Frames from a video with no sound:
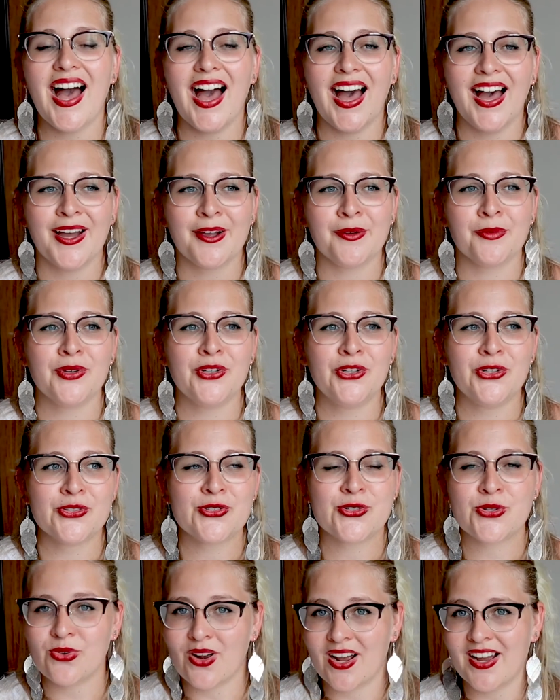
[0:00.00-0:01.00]
I will
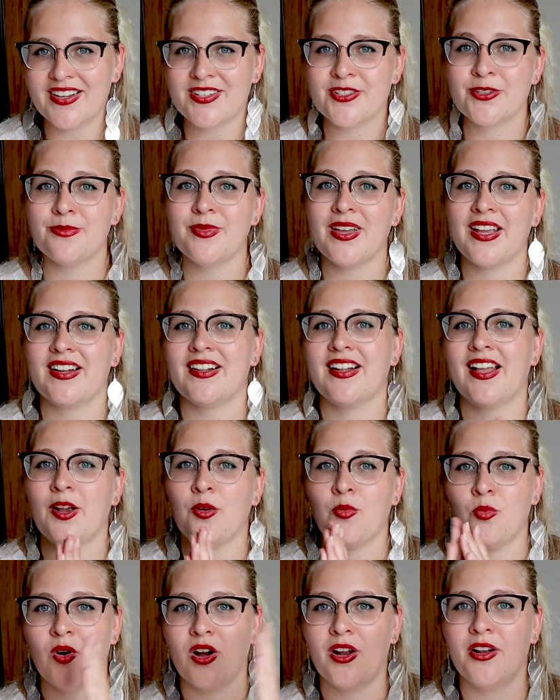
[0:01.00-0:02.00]
try to make
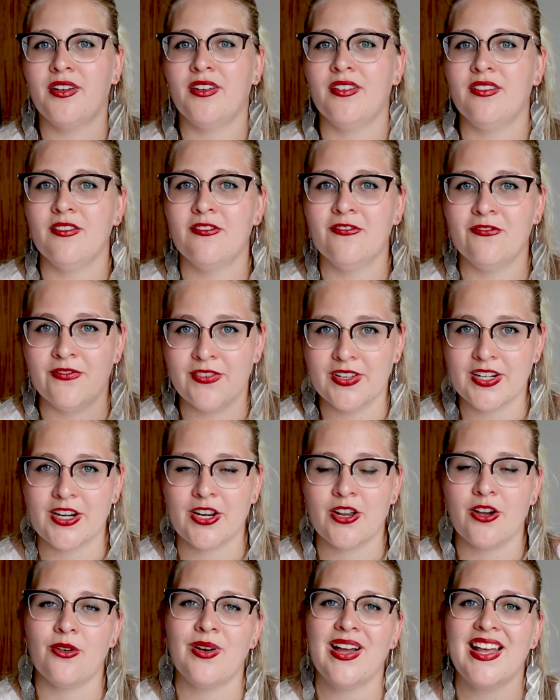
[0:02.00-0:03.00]
like one
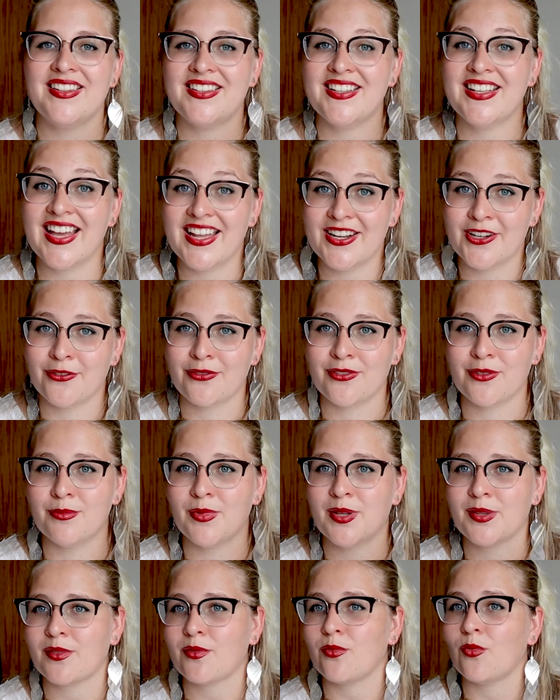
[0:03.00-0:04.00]
video at the end of the
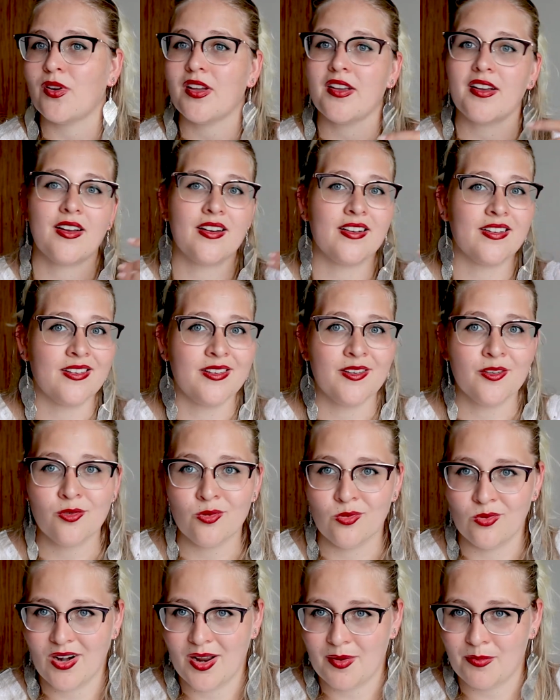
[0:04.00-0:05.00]
month where I
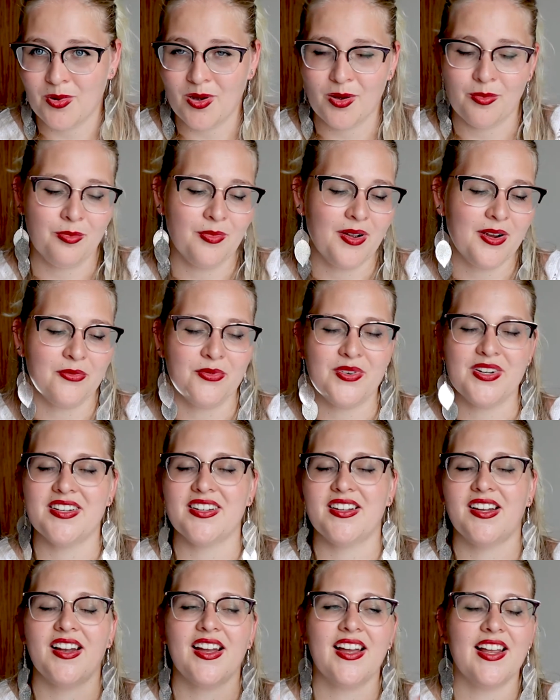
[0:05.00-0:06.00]
wrap up my
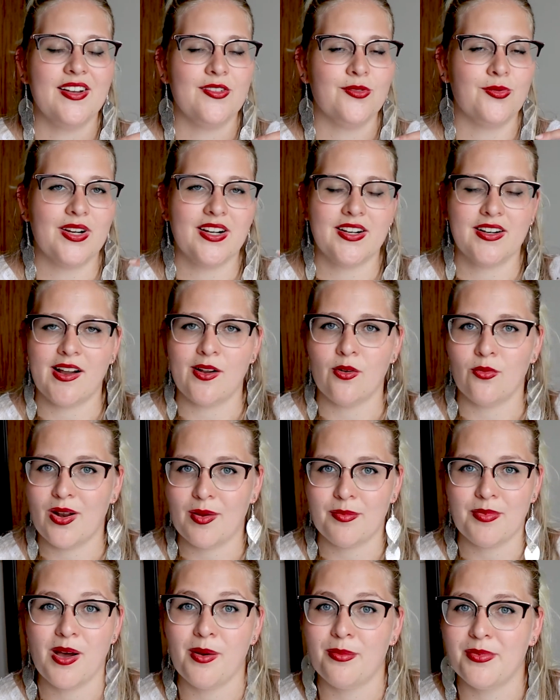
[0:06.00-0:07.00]
reading and where I
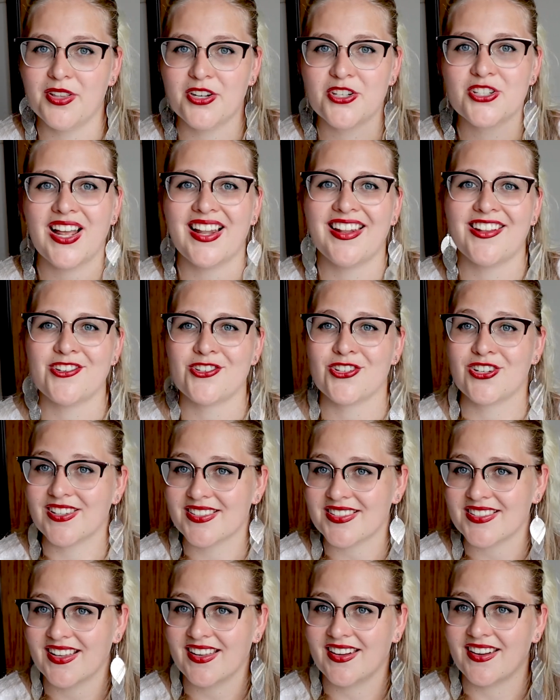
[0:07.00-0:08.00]
wrap up the
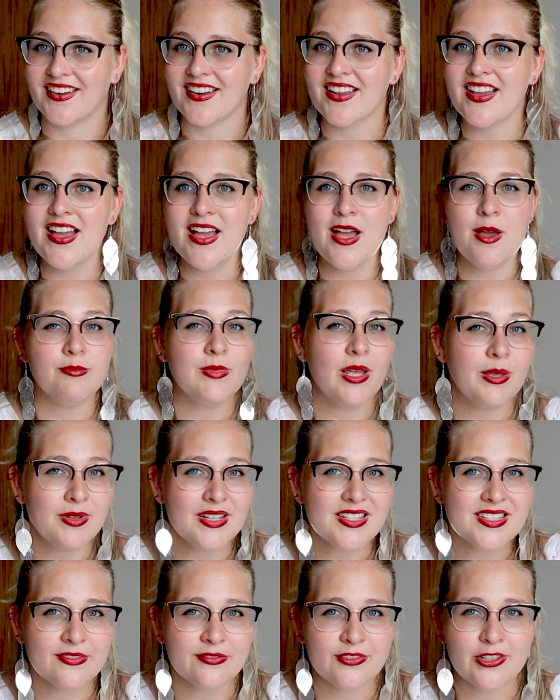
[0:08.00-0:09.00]
challenges. And maybe
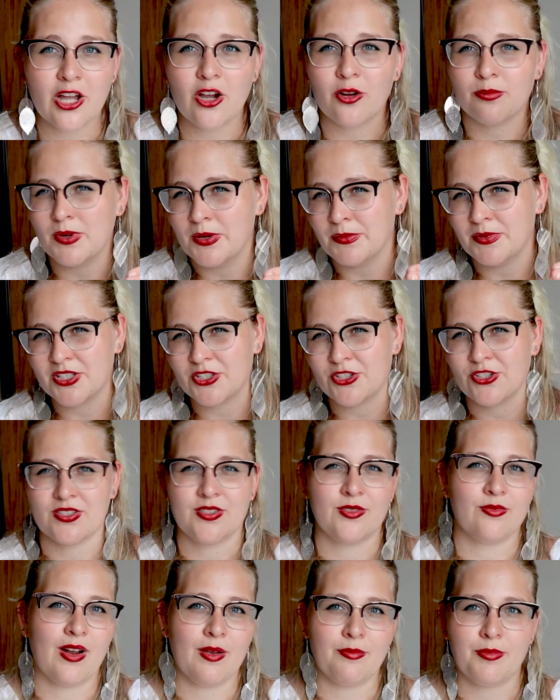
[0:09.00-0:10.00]
it's a vlog, maybe it's
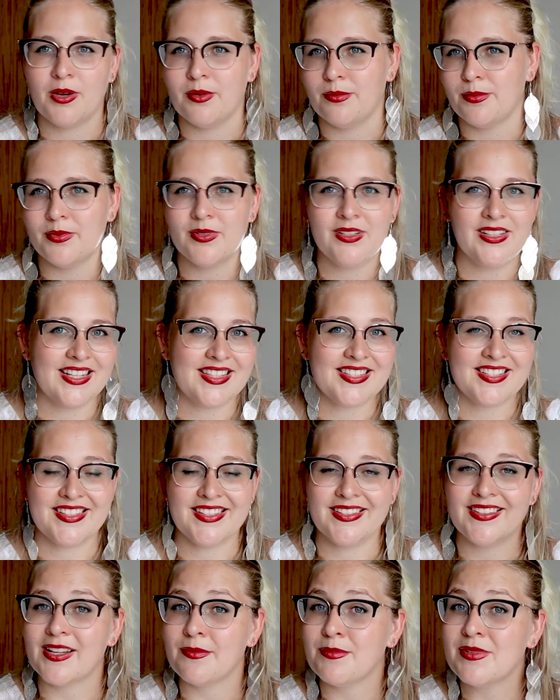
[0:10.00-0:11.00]
just a wrap up. Let's
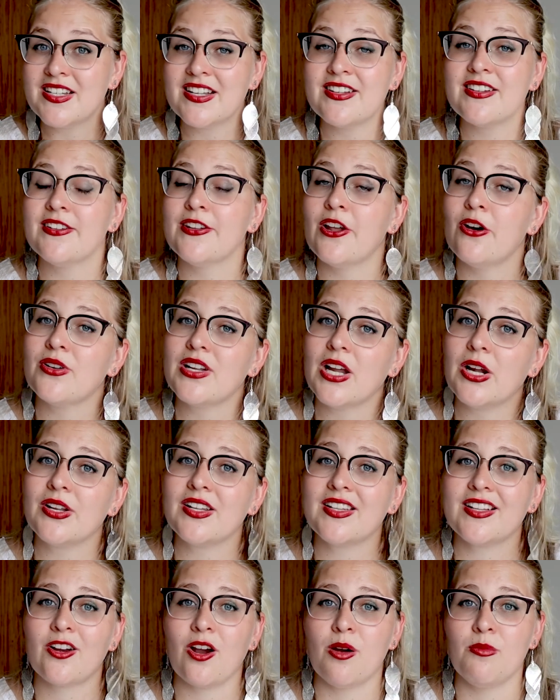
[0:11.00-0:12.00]
see. Let me know down
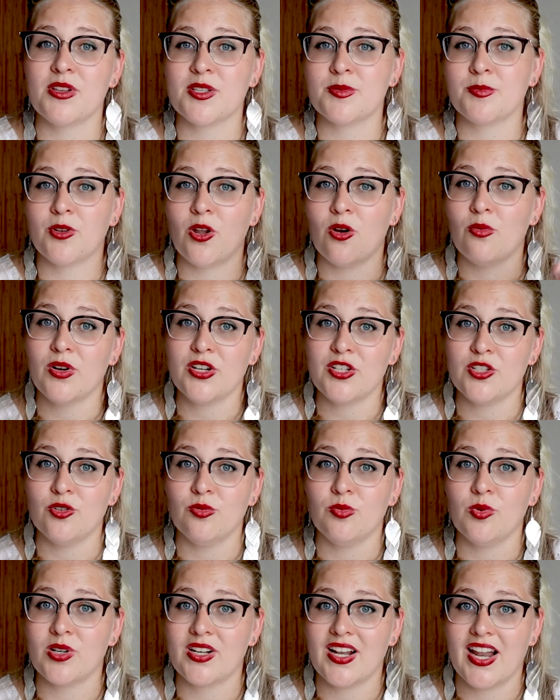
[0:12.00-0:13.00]
in the comments below what you
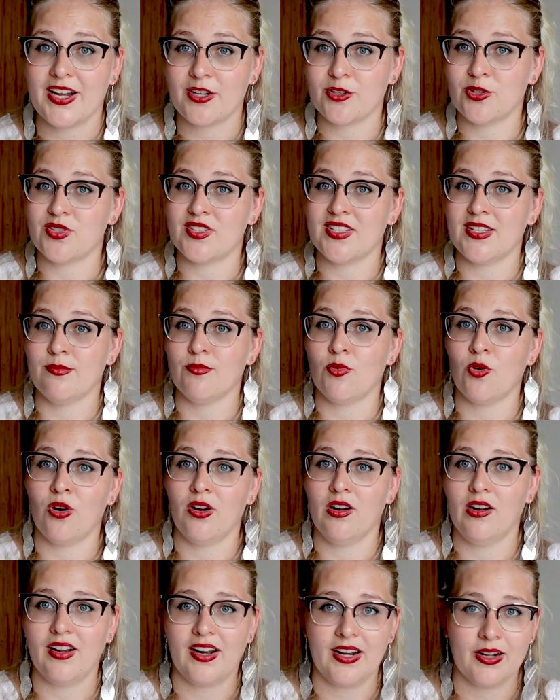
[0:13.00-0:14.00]
would like to see
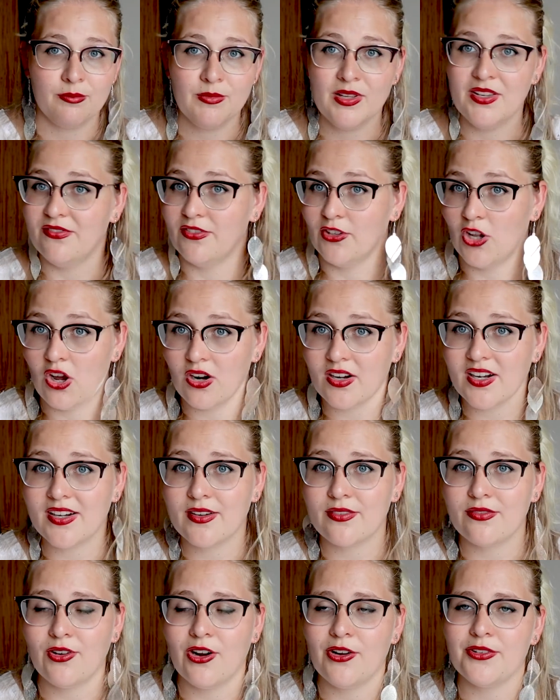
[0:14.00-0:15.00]
more, like me
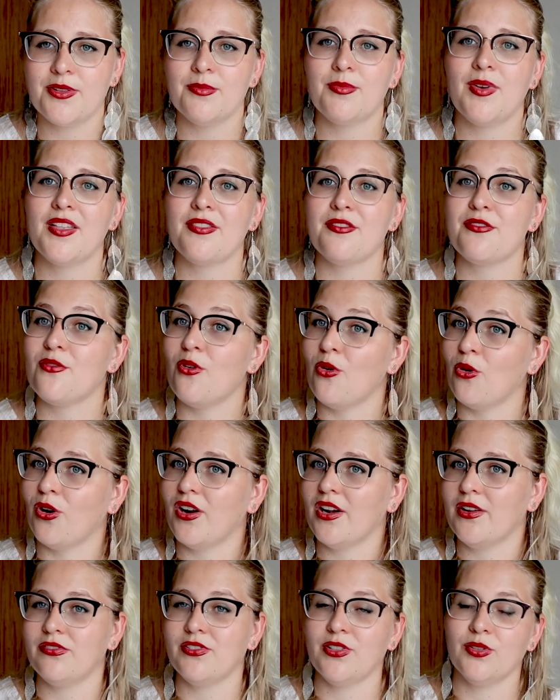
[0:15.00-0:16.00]
vlogging throughout the month, or
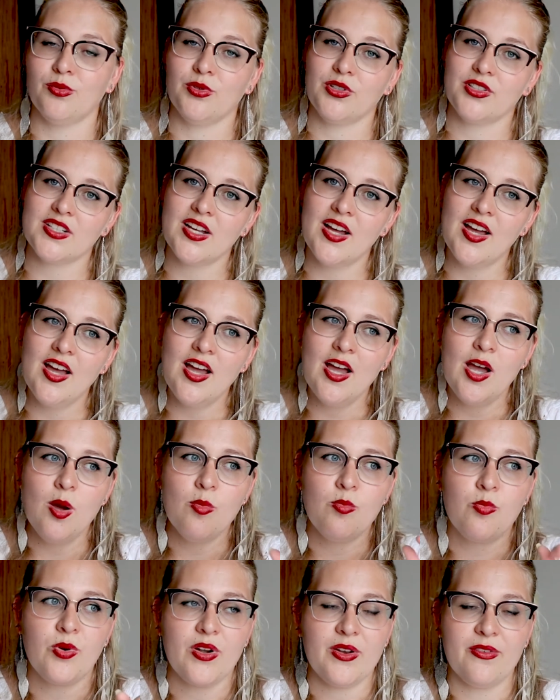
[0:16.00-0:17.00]
if you would
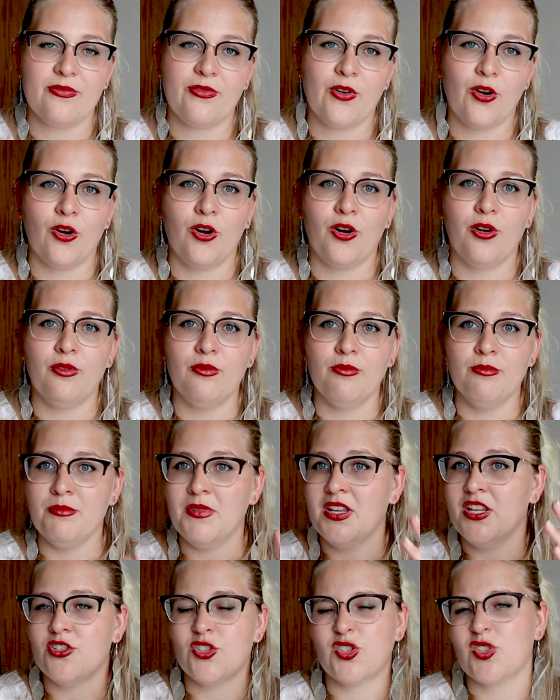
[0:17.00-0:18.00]
prefer
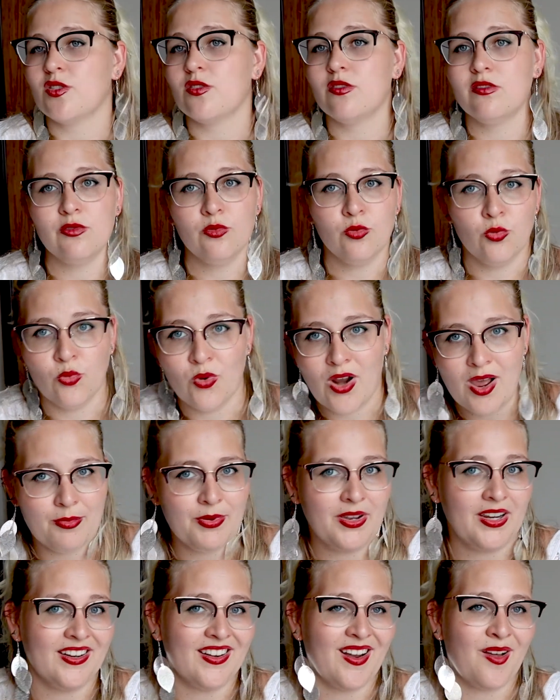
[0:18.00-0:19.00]
me just
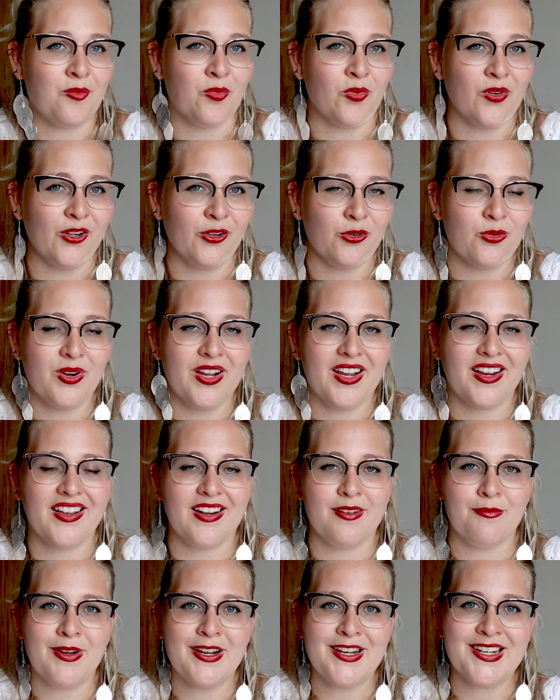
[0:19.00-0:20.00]
wrapping it up real quick
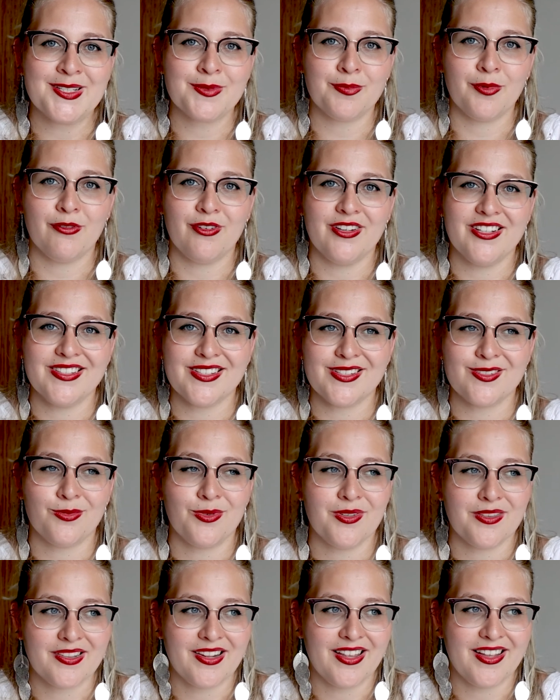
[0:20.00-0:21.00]
and my experience
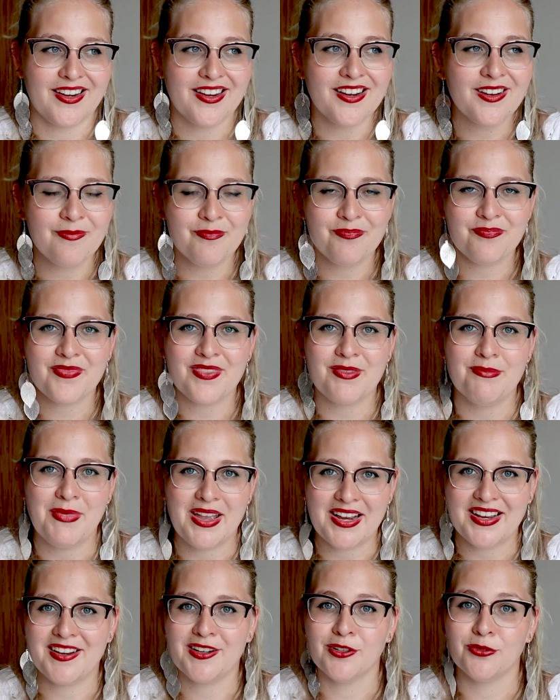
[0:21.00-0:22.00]
with like
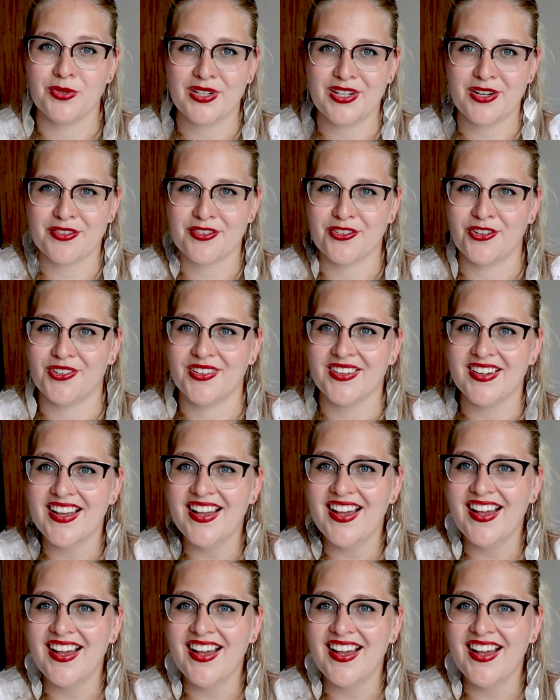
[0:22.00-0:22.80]
making a readathon.